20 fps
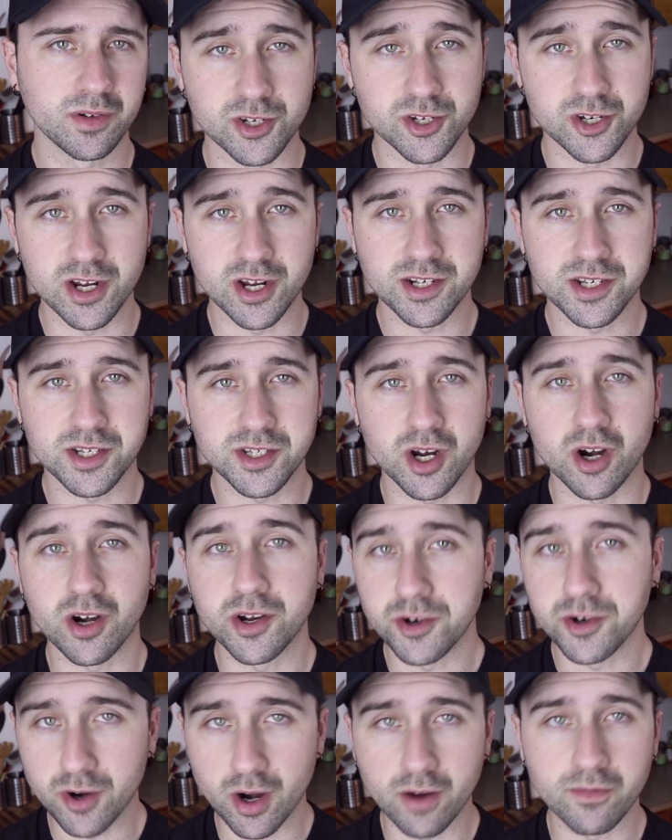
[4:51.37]
Chances are
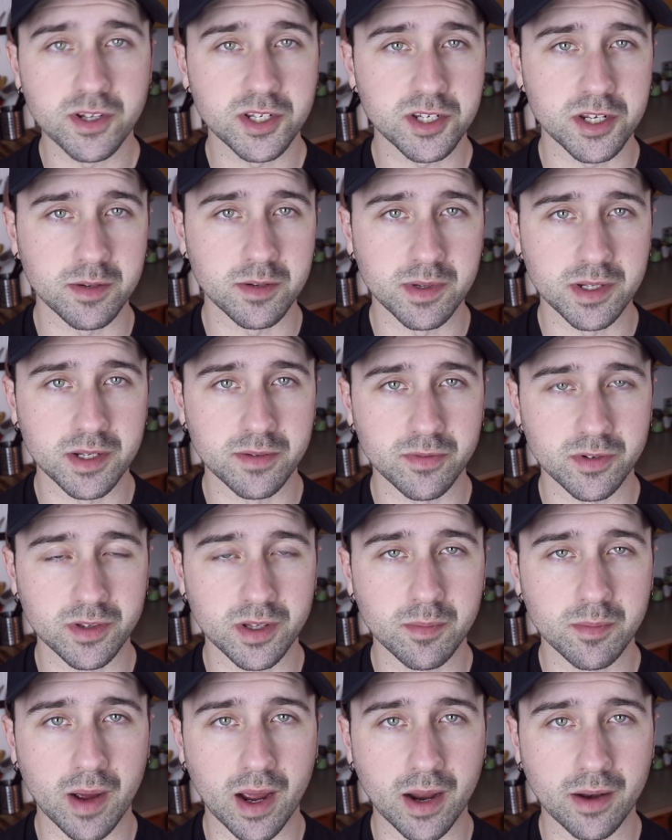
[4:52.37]
your oven's gonna be different
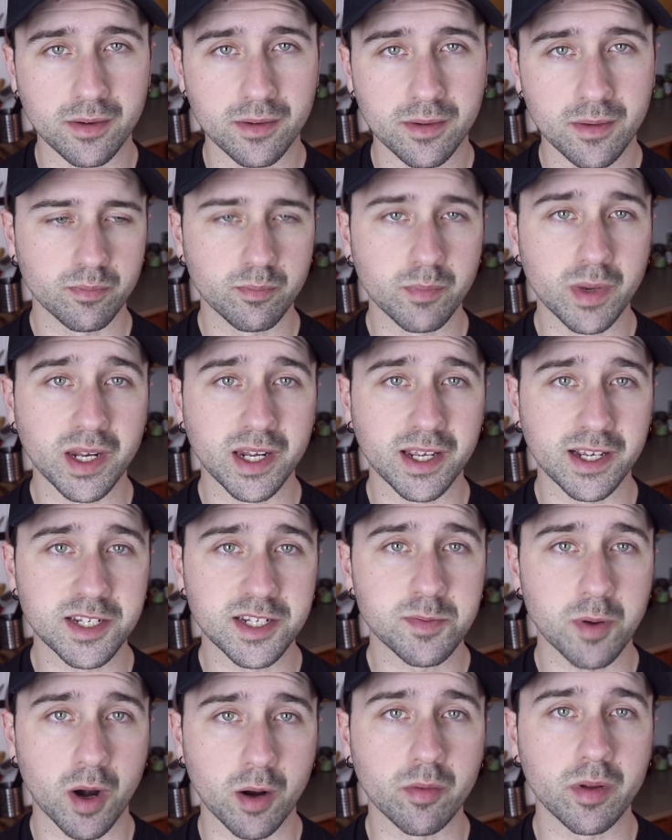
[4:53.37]
than mine. Meaning
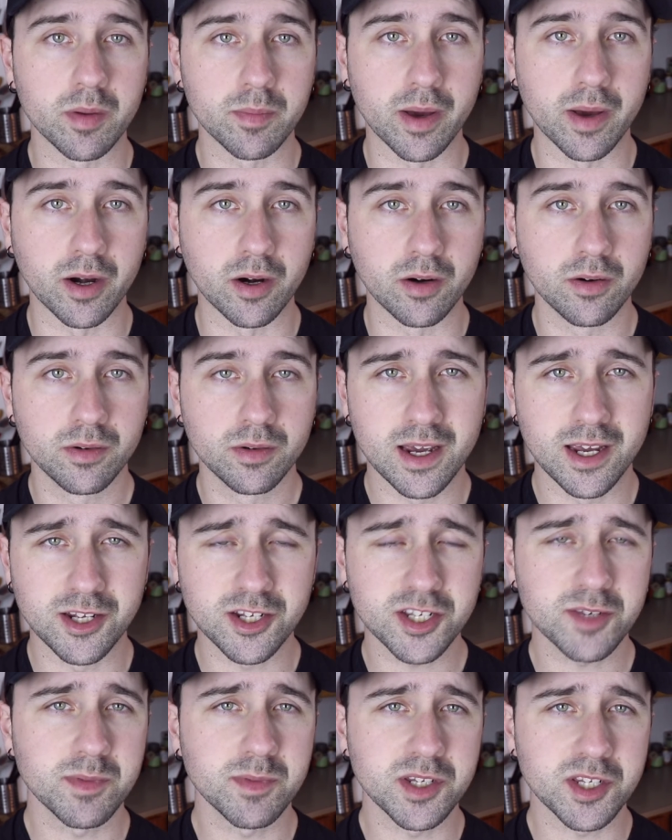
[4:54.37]
it's probably better. It
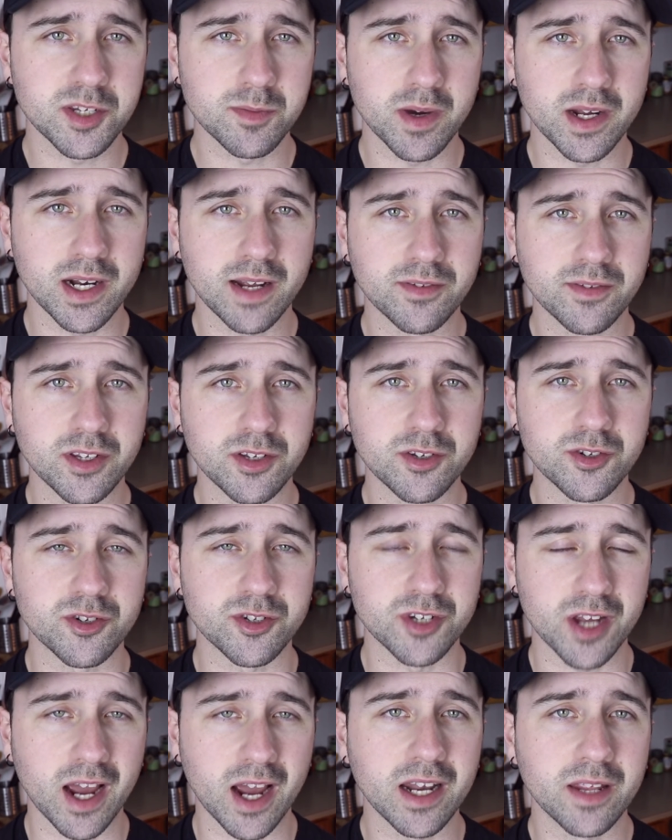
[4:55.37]
just means you might have to use your
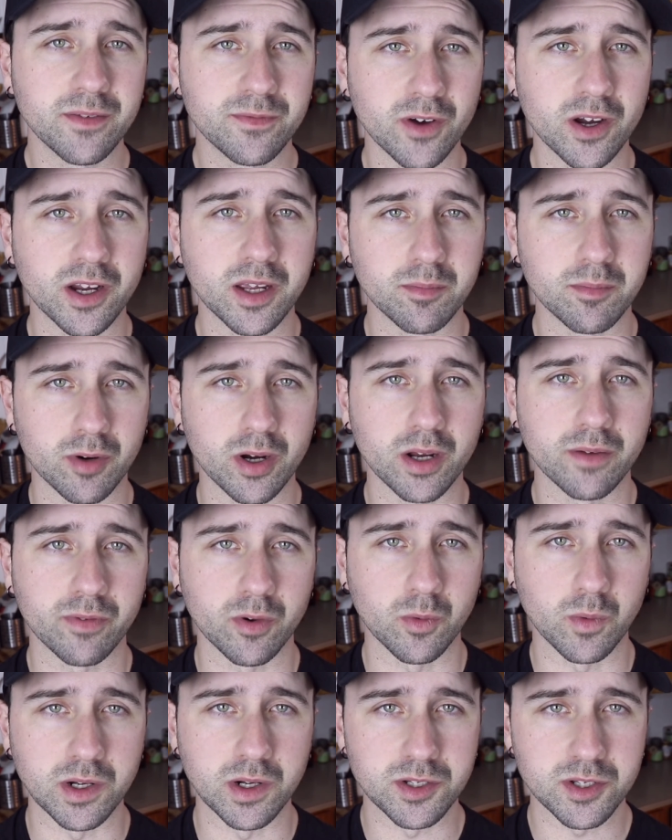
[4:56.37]
tiny fucking brain
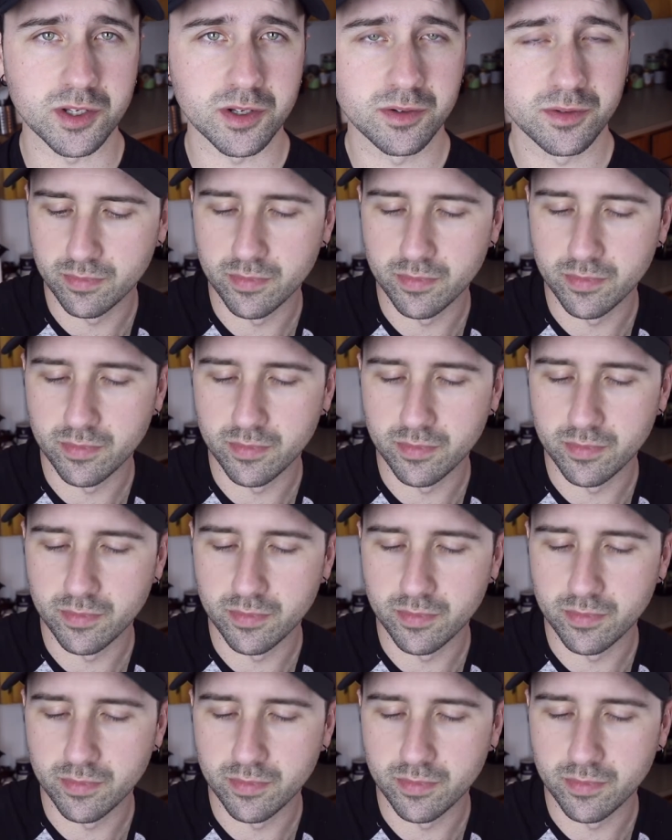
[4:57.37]
for once.